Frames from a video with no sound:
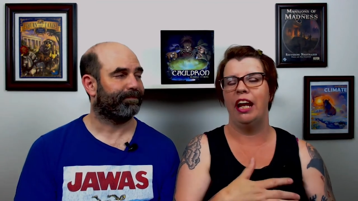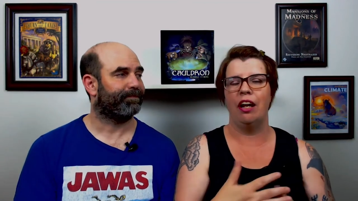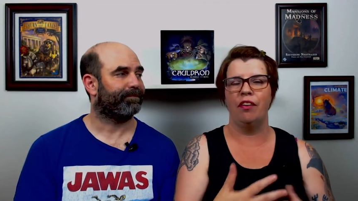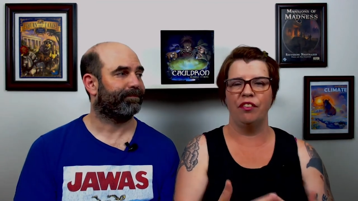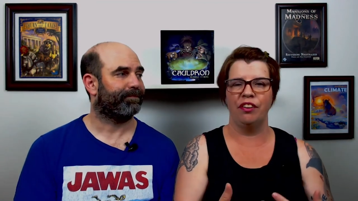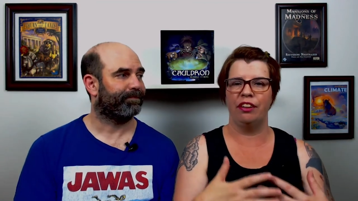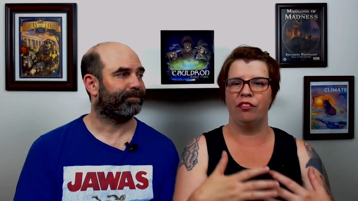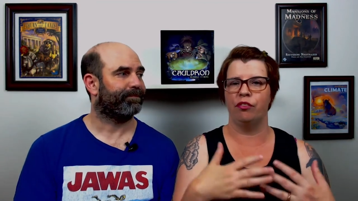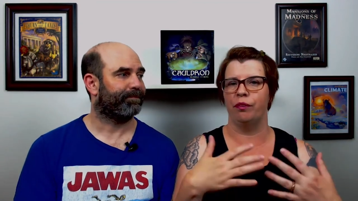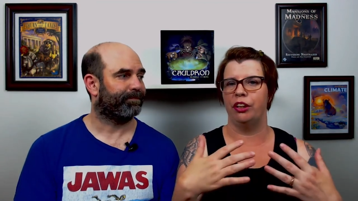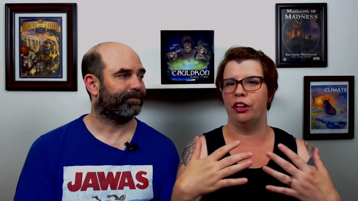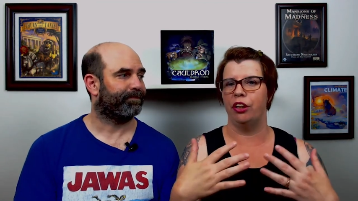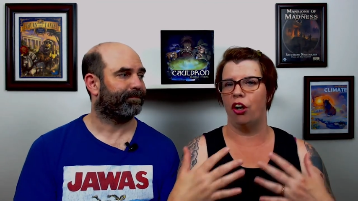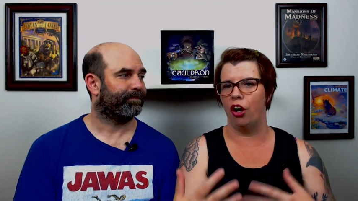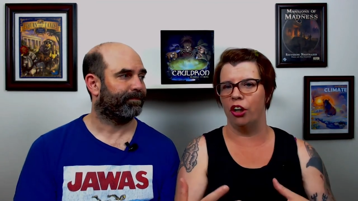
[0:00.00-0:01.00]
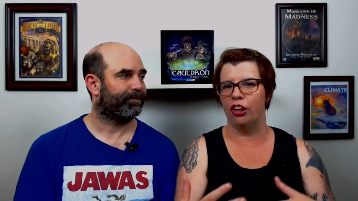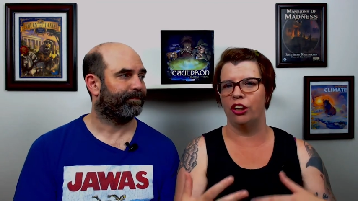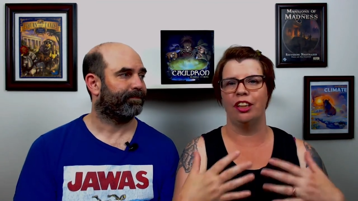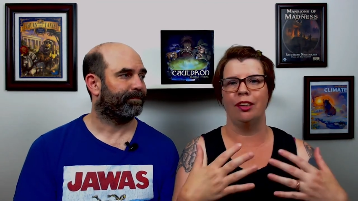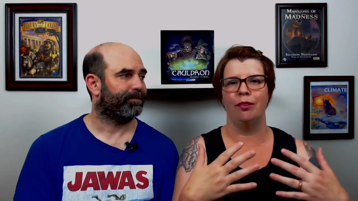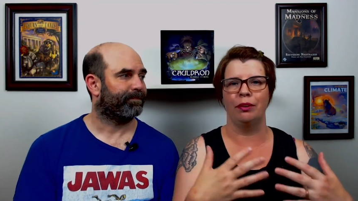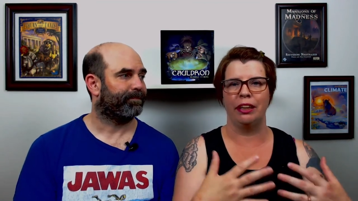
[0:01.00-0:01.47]
Speaker 1: Everything from the
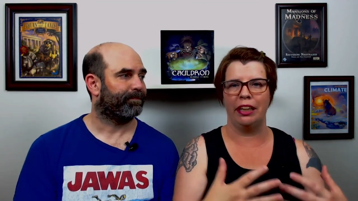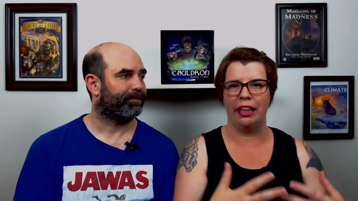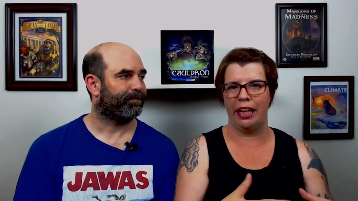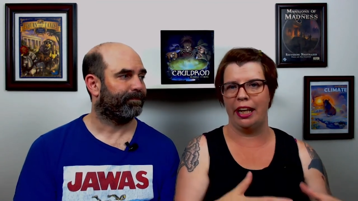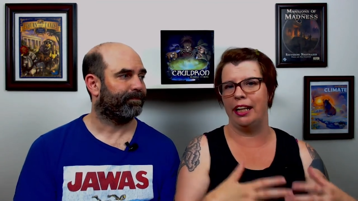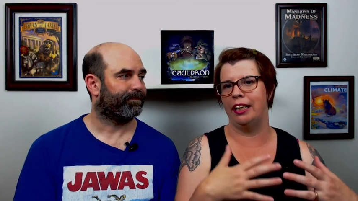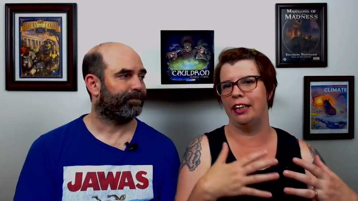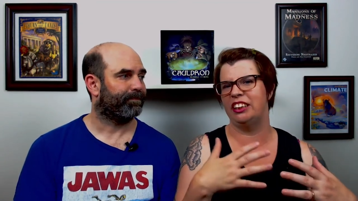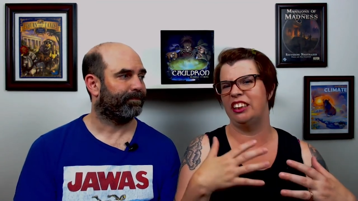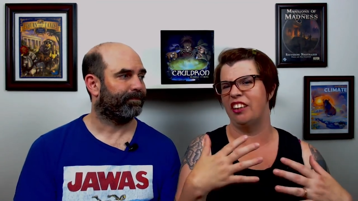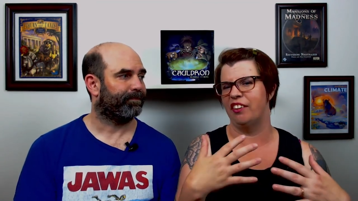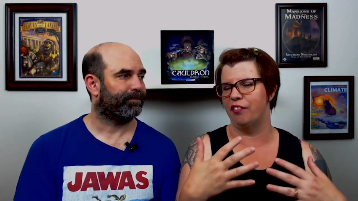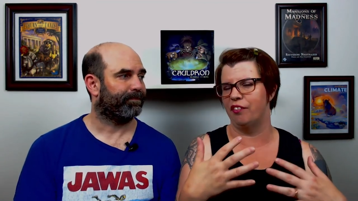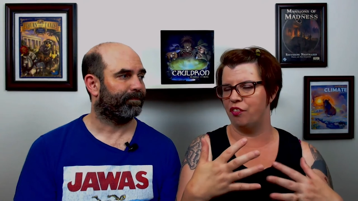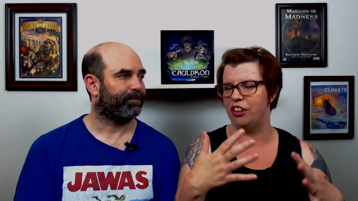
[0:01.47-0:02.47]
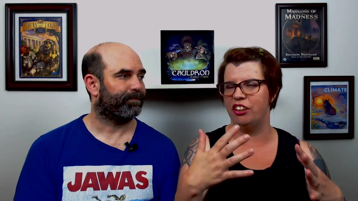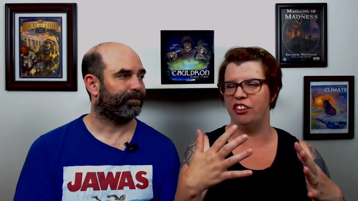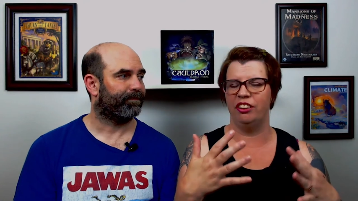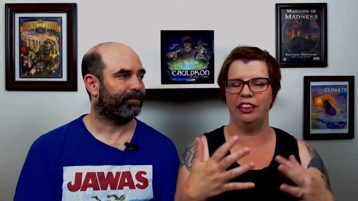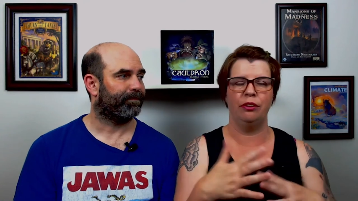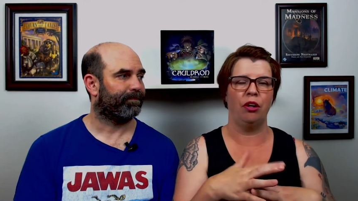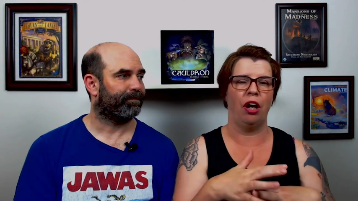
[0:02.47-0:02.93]
art to the mechanics to the
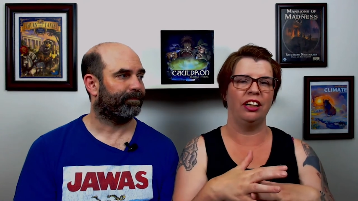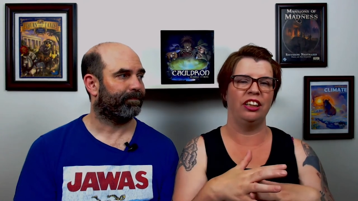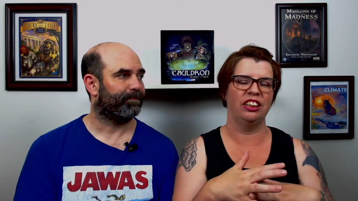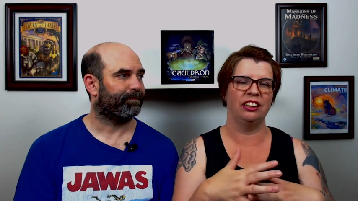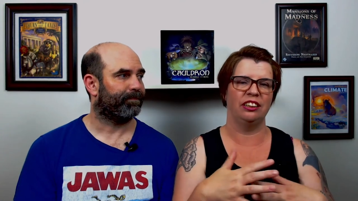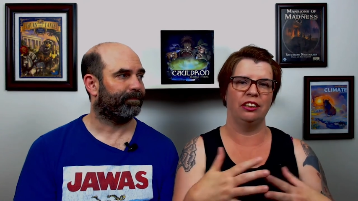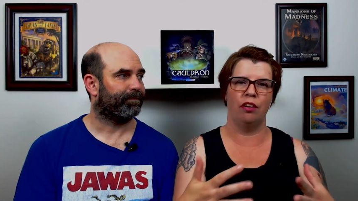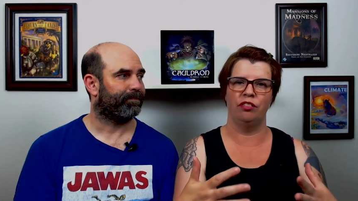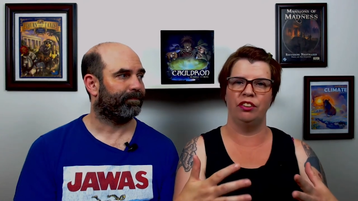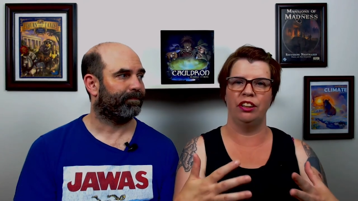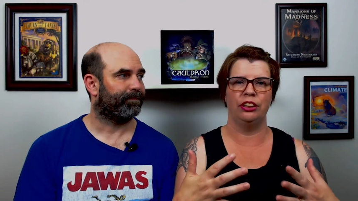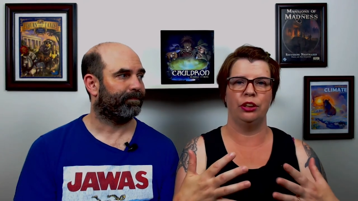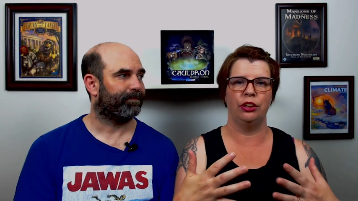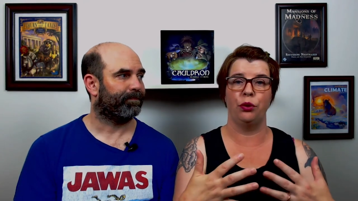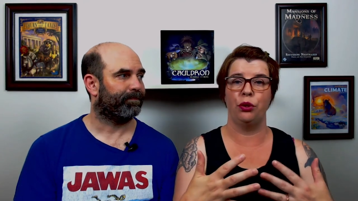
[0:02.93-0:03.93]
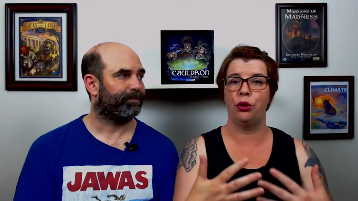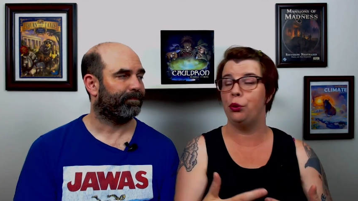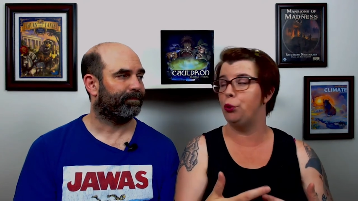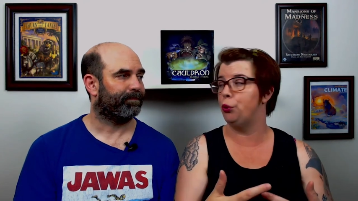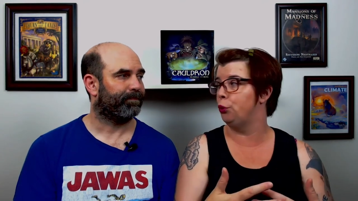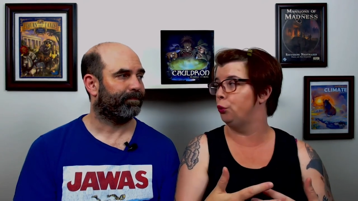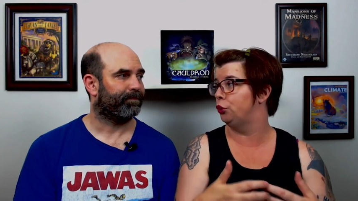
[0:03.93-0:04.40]
feel. It, I just loved it. So
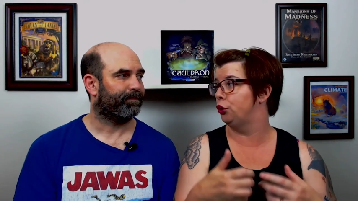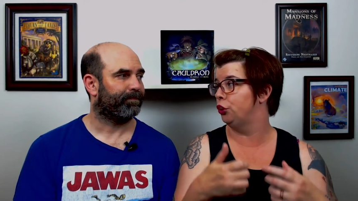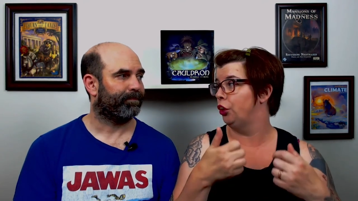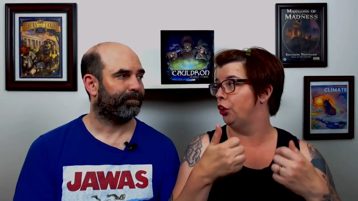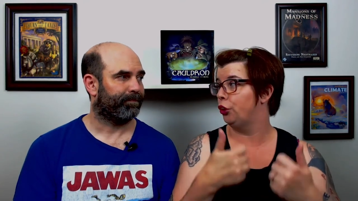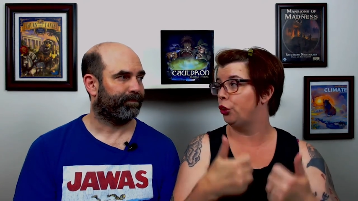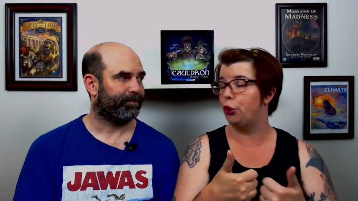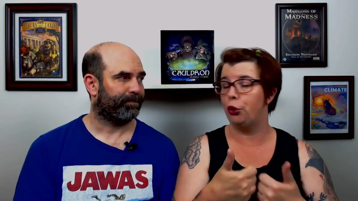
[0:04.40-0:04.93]
huge,